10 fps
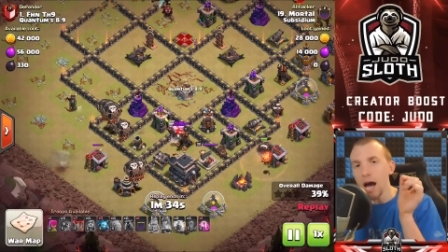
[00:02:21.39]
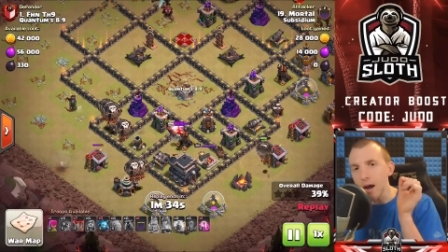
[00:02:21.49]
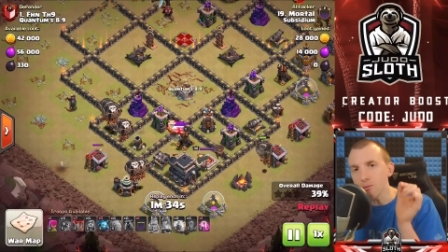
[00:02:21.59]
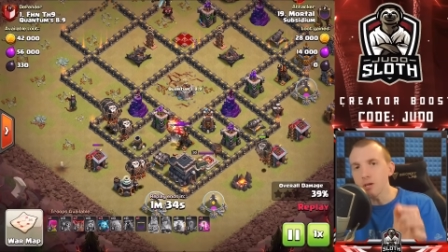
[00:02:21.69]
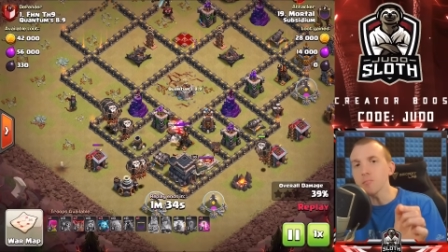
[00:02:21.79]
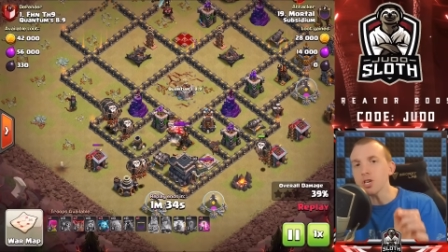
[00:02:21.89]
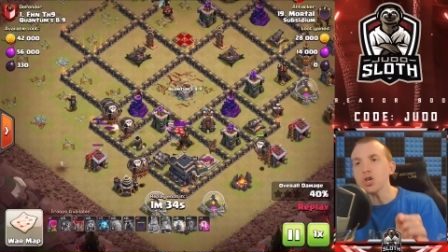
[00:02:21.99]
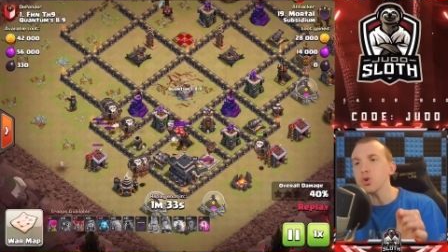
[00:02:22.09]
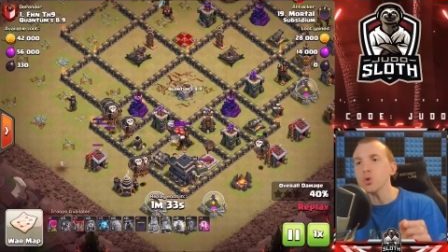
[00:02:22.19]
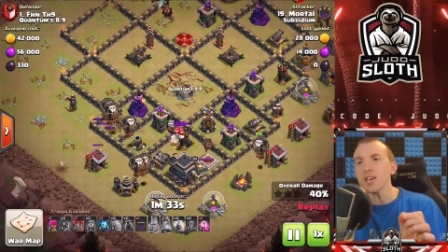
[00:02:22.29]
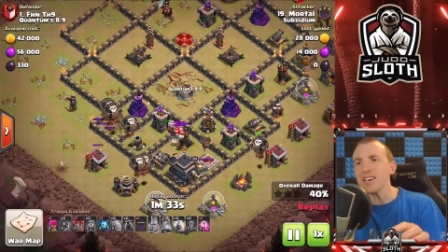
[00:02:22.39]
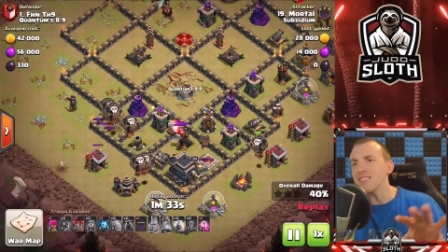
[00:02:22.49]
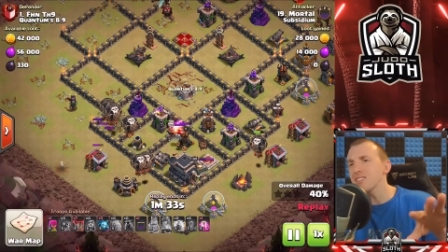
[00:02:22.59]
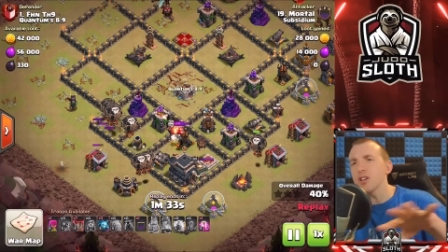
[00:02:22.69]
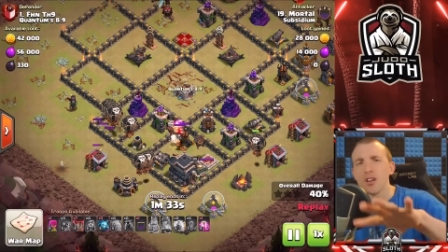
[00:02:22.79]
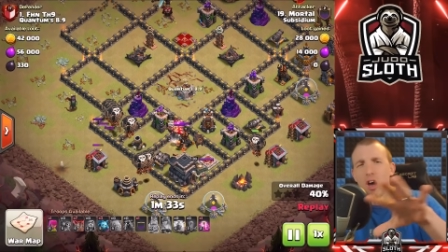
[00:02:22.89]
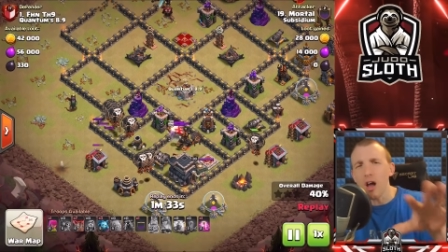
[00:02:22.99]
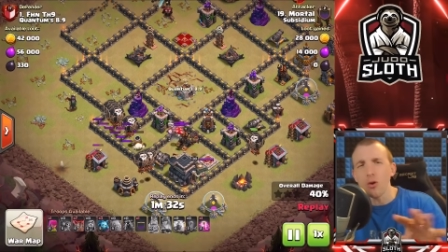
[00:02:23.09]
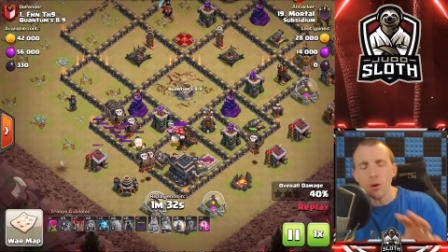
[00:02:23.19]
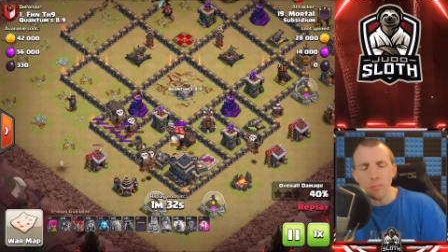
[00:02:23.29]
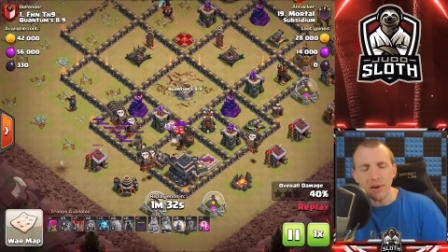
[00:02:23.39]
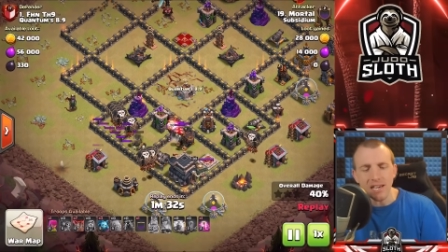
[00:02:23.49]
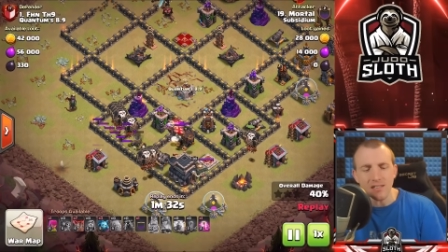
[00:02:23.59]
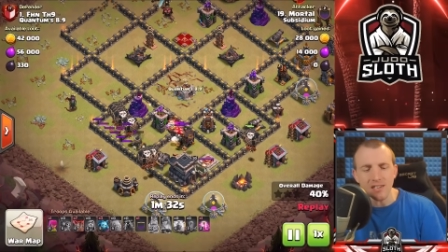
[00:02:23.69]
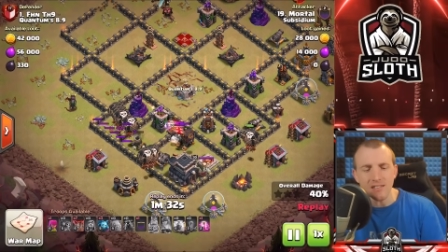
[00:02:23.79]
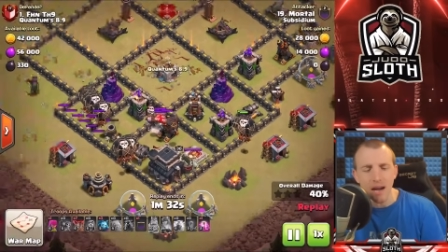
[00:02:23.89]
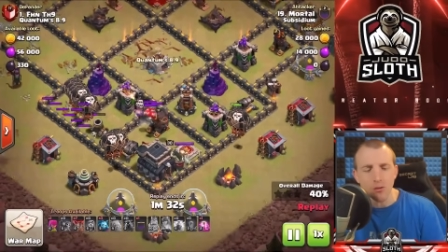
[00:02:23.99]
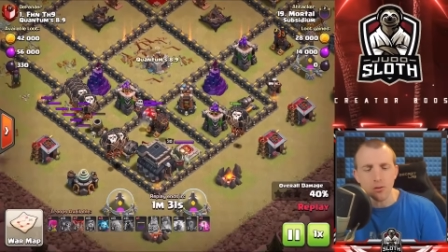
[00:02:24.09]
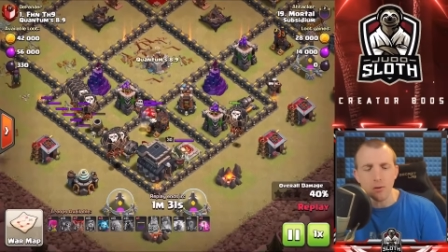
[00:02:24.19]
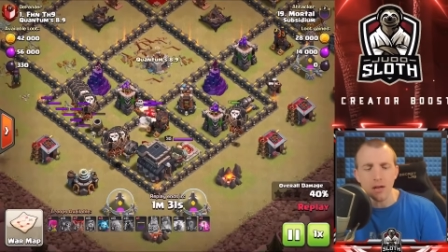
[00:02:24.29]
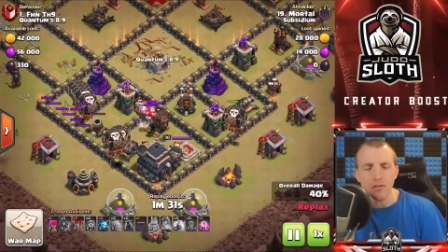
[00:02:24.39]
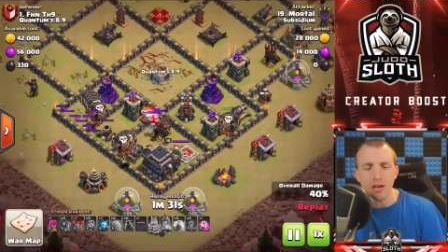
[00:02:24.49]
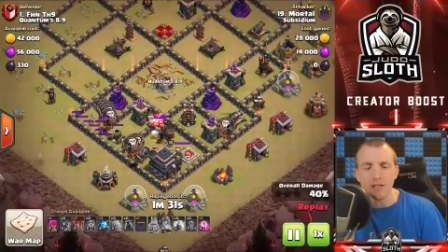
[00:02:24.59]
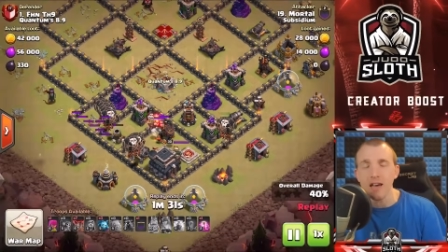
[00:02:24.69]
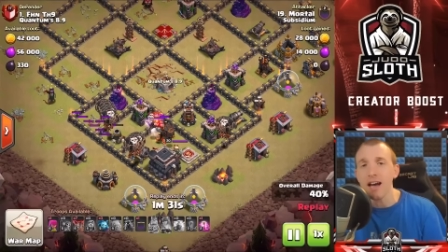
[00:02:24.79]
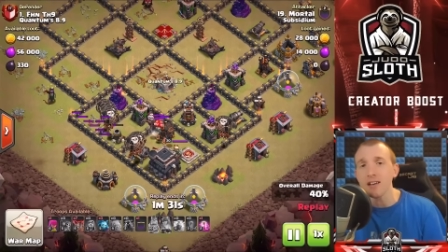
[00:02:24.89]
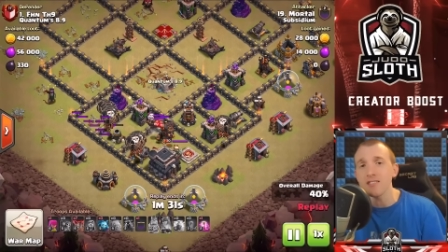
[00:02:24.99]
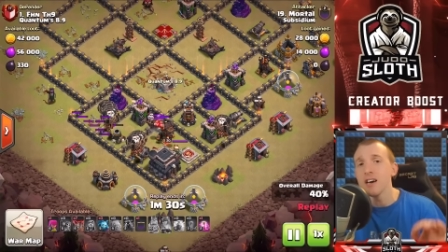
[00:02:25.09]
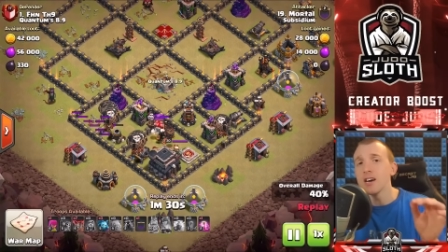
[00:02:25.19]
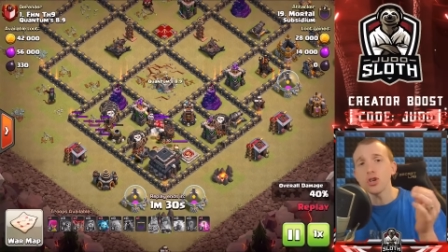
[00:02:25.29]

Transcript: I will be showcasing the Lalo and breaking this down throughout the attacks.